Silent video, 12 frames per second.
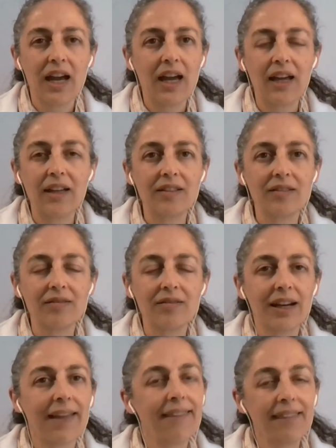And
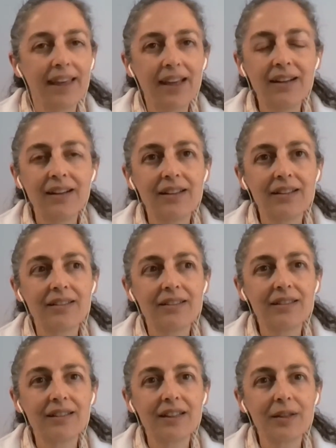then
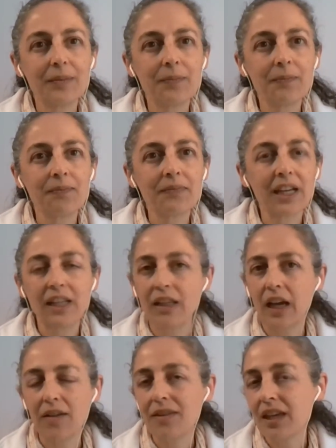
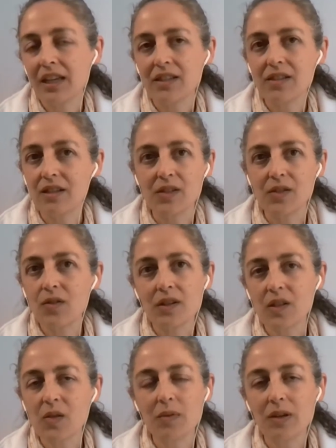I think it's your
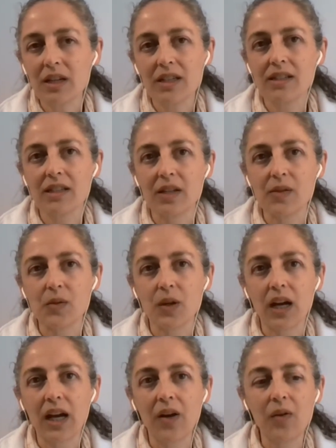experience also,
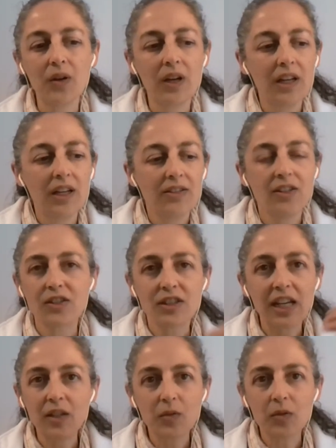how the
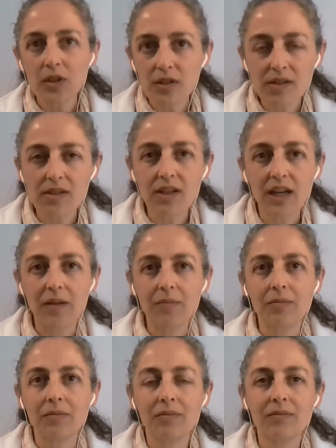right words
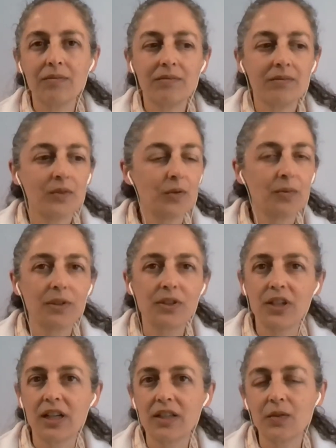come to be
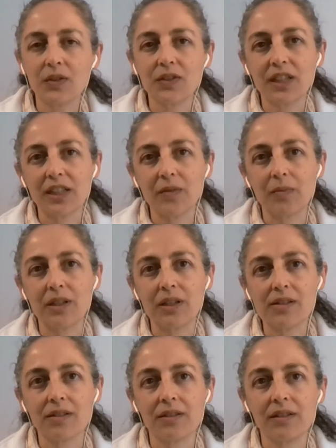shared with that
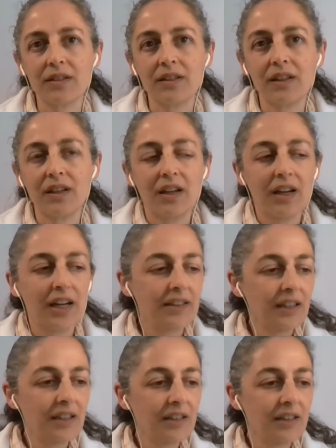person.
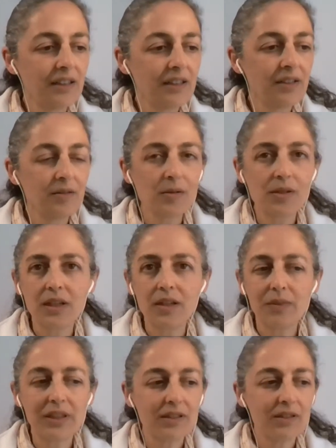And then you
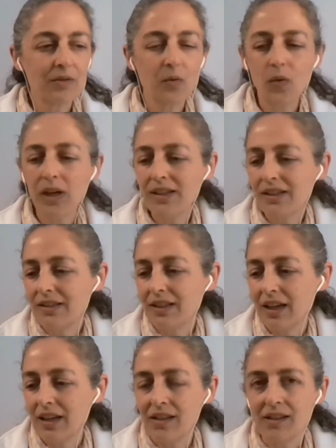say, but why did
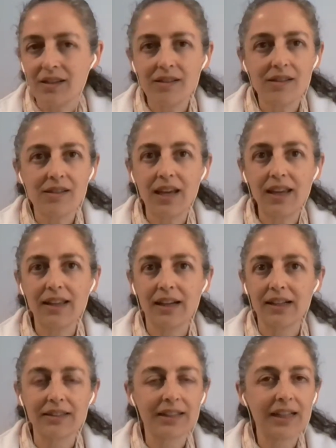I say
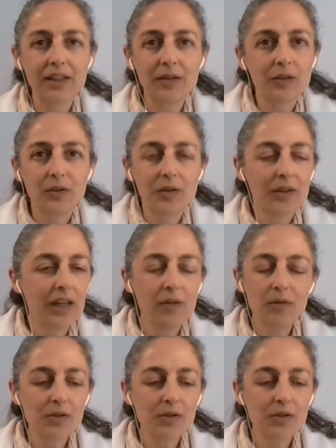that? I don't know, I